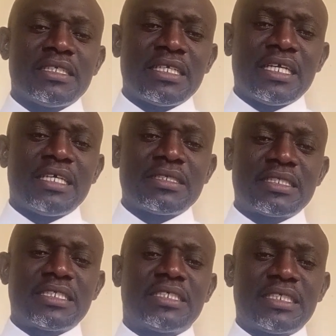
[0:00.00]
the
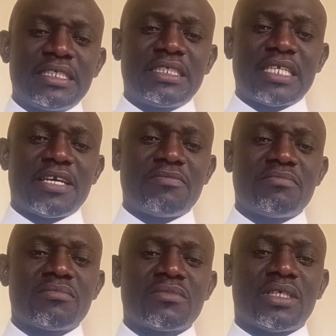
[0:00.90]

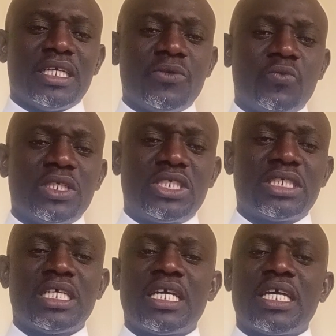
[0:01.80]
system in
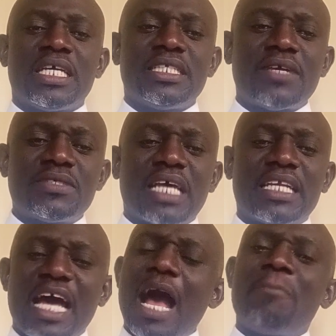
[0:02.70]
which there is
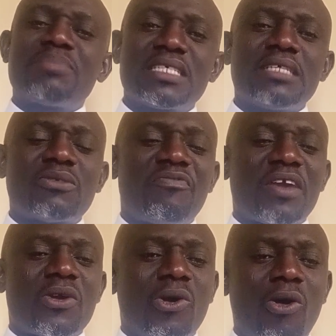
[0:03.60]
an absence of
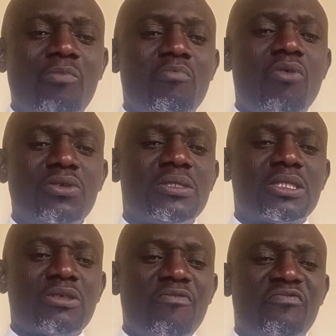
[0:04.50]
a common
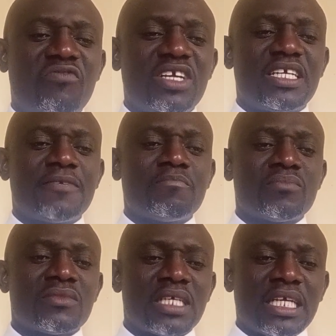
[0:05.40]
sovereign
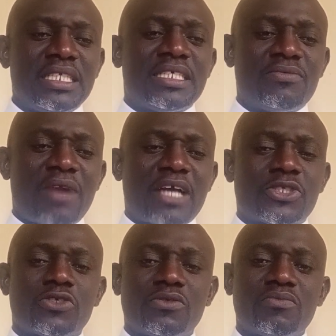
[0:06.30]

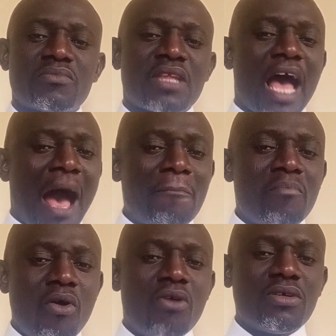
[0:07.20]
interaction
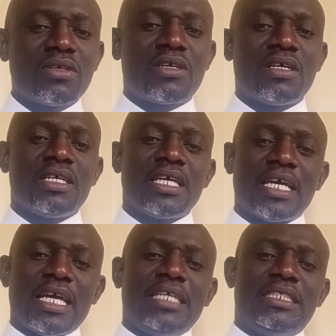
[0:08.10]
among
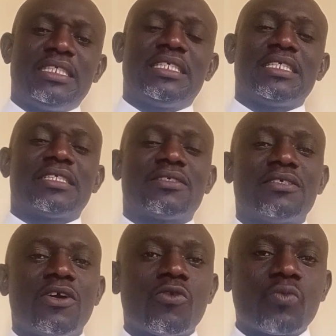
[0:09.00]
entities
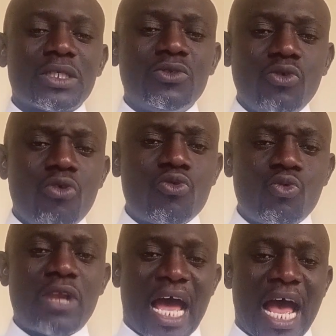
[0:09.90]
with no
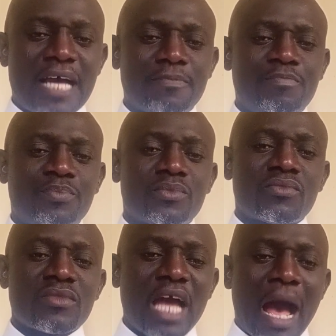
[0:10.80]
ruler
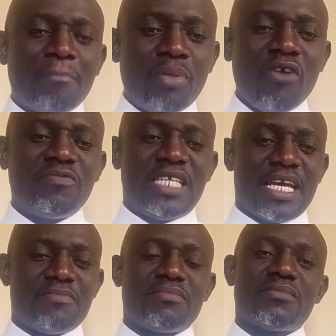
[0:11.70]
above
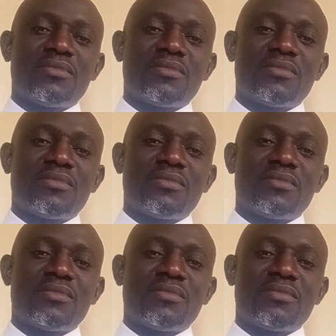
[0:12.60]
them.